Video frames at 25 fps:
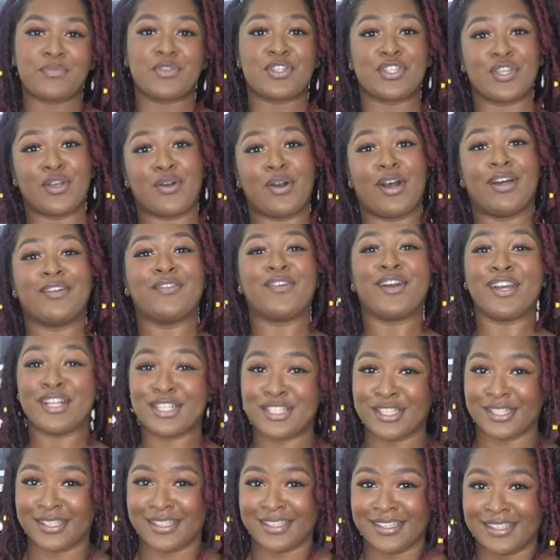So
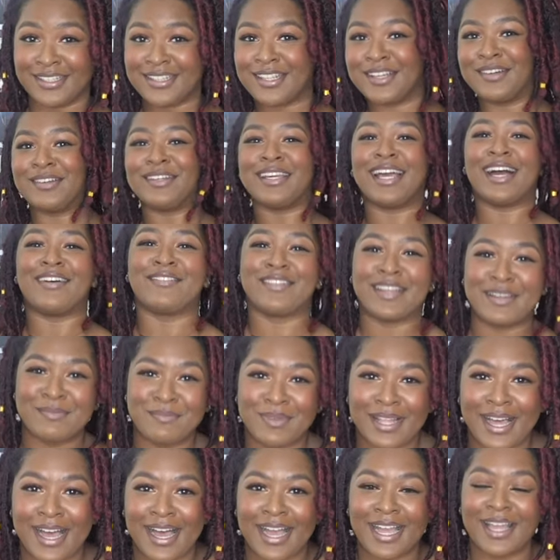unfortunately, they only have it in
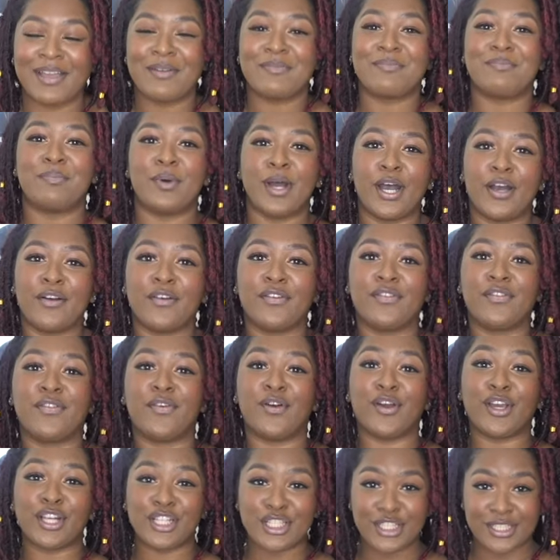black, but
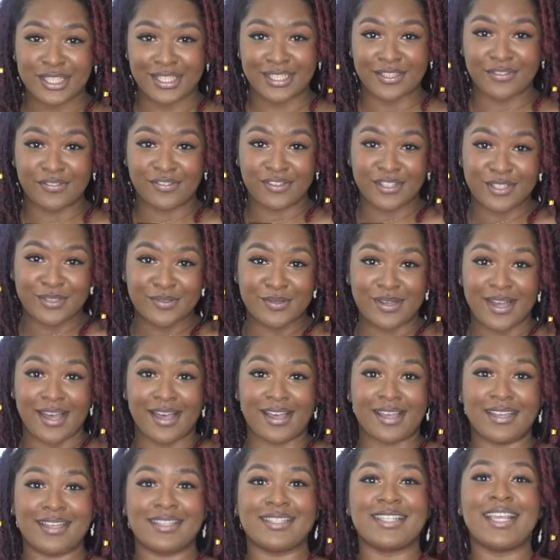fortunately for you
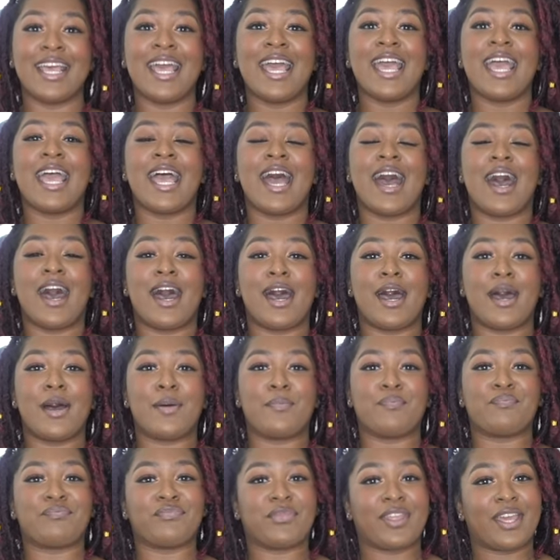guys,
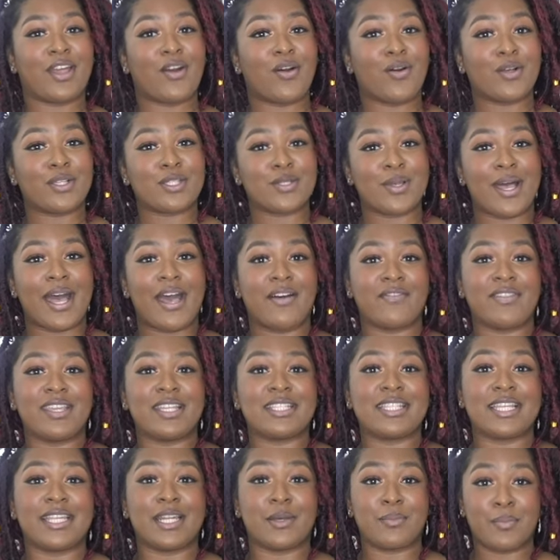they also have
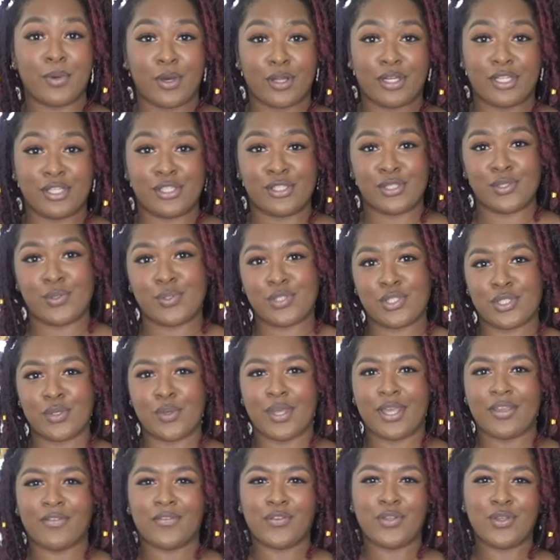this in a bodysuit. So
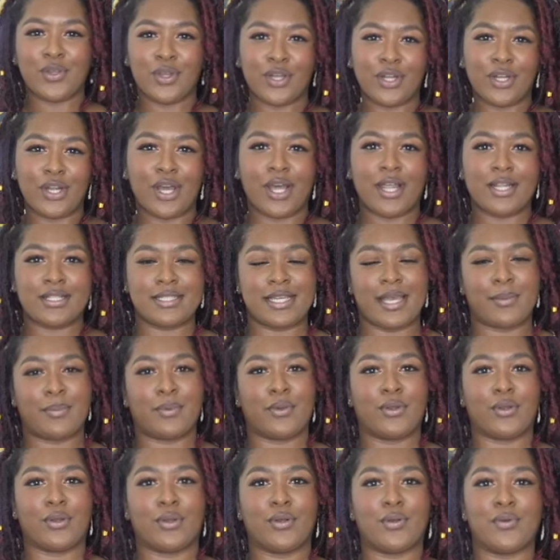if you're not a type
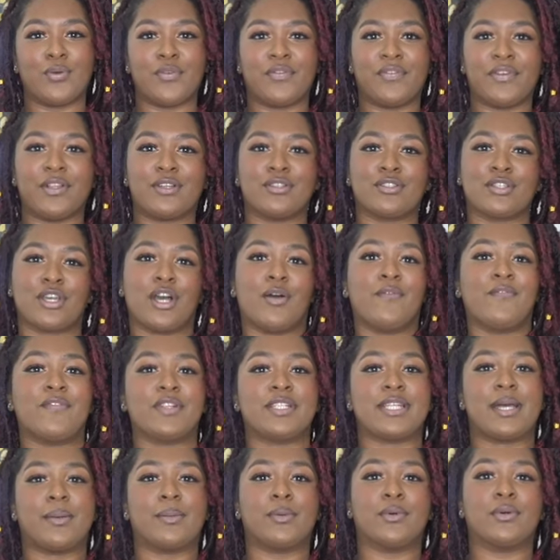of girl who feels
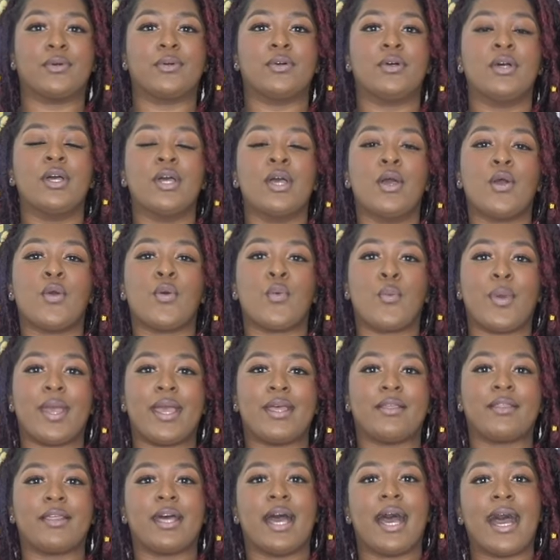comfortable
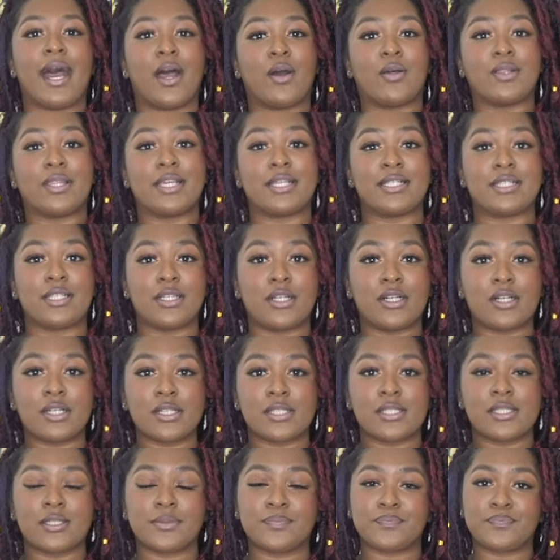with how this
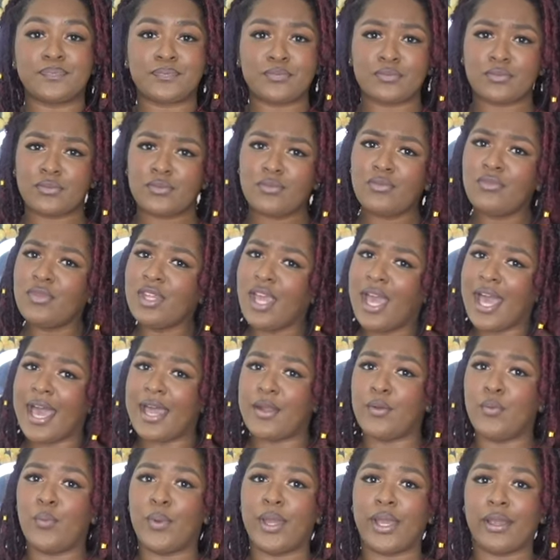looks
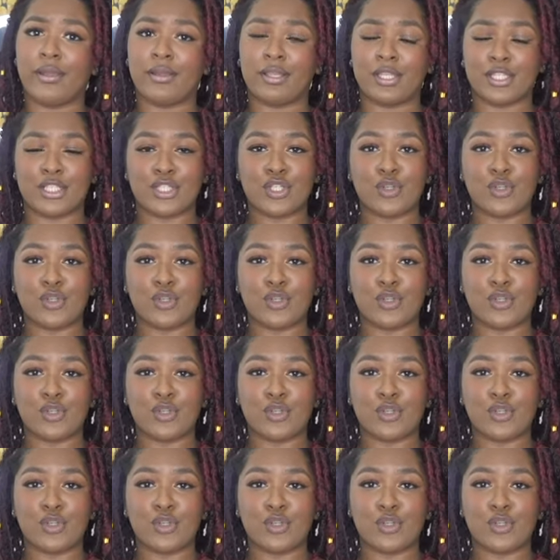and wearing the